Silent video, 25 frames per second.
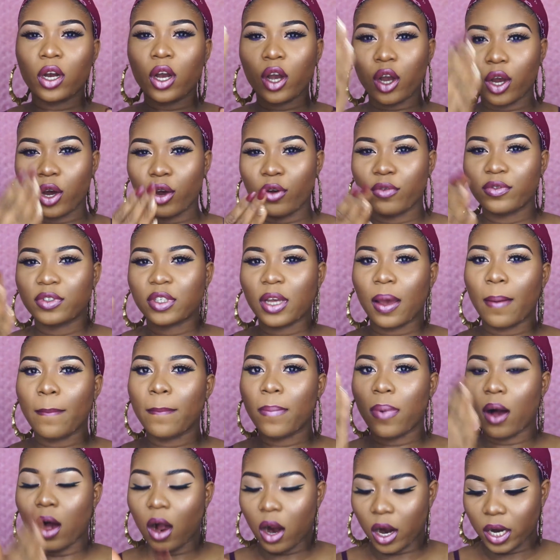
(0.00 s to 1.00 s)
curved
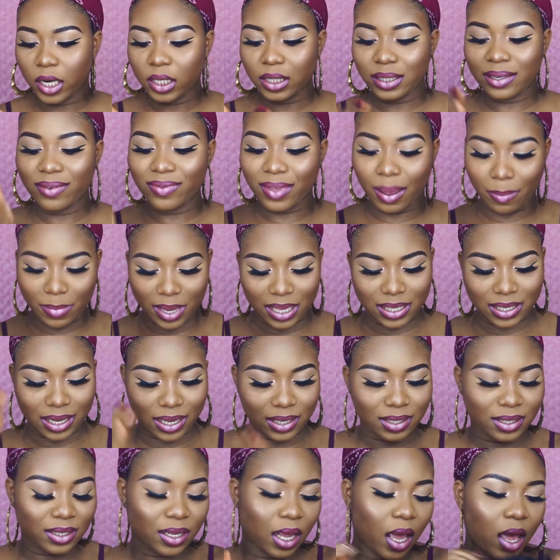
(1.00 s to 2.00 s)
part. That makes
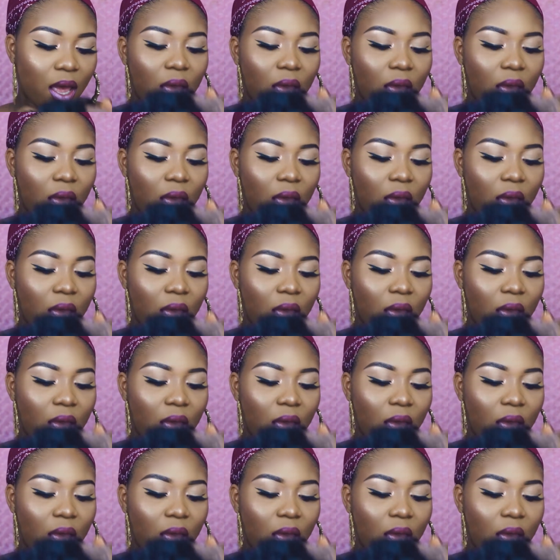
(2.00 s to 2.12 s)
sense.